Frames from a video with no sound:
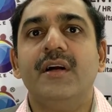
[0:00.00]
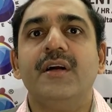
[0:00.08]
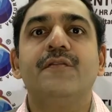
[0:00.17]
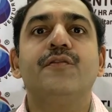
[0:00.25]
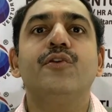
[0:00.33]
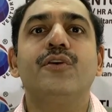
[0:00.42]

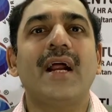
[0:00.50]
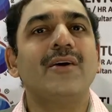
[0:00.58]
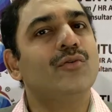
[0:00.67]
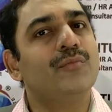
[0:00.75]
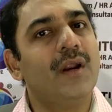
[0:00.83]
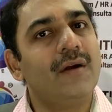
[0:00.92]
If you try
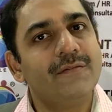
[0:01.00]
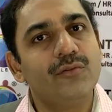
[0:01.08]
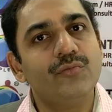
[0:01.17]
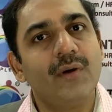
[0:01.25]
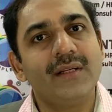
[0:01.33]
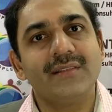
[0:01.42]
to bluff
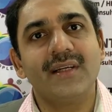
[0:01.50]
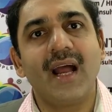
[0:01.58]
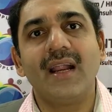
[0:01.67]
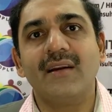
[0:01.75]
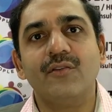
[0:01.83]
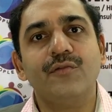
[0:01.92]
too much,
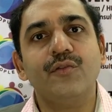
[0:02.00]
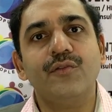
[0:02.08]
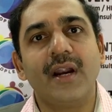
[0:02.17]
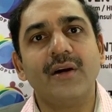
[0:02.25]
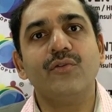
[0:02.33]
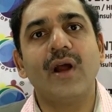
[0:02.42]
or if you
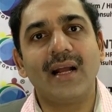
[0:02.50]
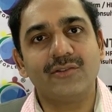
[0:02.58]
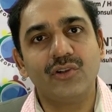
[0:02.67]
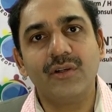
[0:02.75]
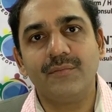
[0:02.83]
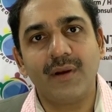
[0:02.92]
try to
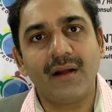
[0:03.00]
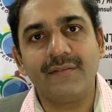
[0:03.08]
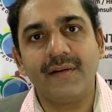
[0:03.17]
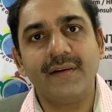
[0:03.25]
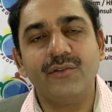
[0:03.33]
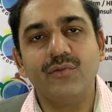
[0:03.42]
actually bluff
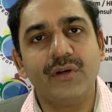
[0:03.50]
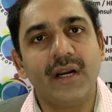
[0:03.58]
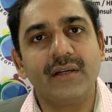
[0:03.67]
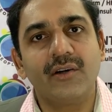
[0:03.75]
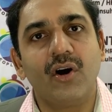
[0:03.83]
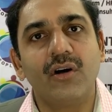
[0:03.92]
and you
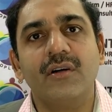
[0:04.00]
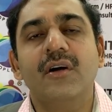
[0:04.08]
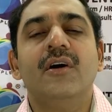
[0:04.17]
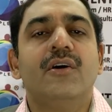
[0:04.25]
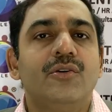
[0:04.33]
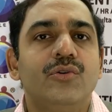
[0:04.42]
get caught,
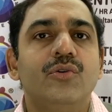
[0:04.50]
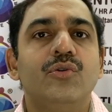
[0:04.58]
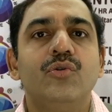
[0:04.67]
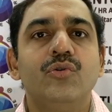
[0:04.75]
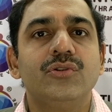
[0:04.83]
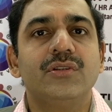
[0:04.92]
you
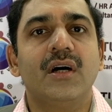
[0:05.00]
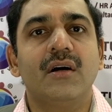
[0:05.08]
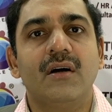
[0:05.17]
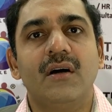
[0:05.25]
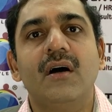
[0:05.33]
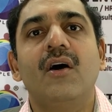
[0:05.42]
lose
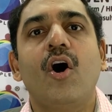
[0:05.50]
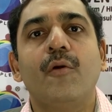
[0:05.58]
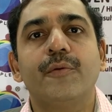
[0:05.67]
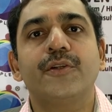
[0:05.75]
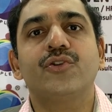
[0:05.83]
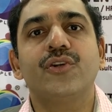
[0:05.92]
the
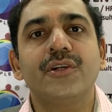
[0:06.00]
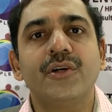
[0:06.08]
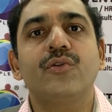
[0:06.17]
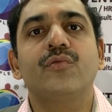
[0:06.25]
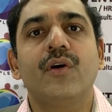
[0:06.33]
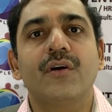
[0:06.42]
opportunity
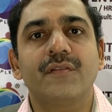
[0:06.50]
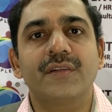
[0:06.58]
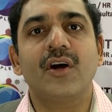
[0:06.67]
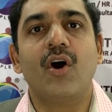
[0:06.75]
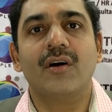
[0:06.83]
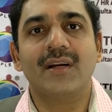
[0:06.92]
to work with
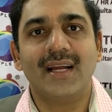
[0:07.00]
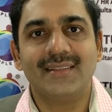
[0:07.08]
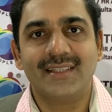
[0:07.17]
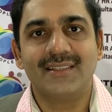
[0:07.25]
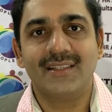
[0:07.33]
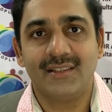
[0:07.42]
the
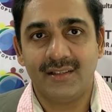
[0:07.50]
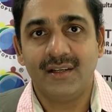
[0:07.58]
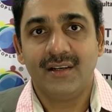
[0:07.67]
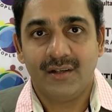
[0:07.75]
organization.